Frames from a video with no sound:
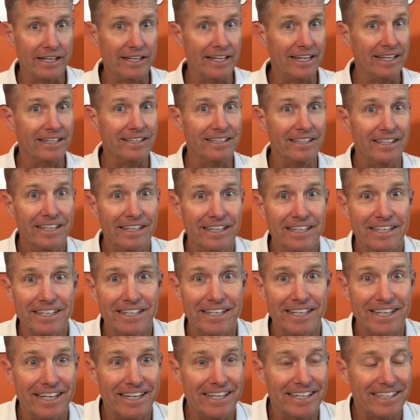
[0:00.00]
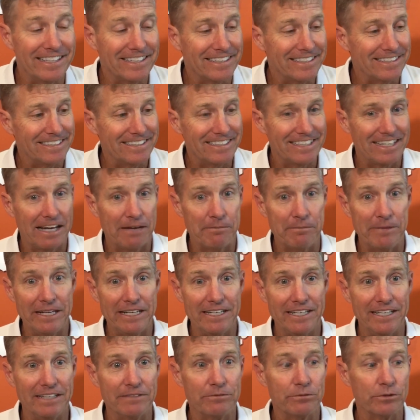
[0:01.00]
And then, I
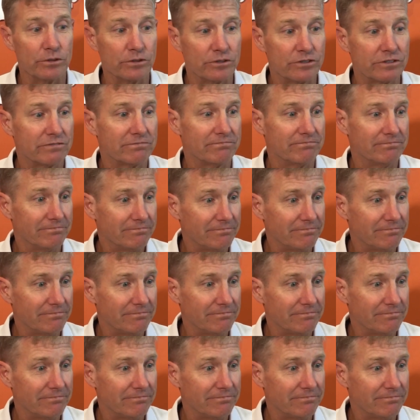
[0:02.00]
mean, it was,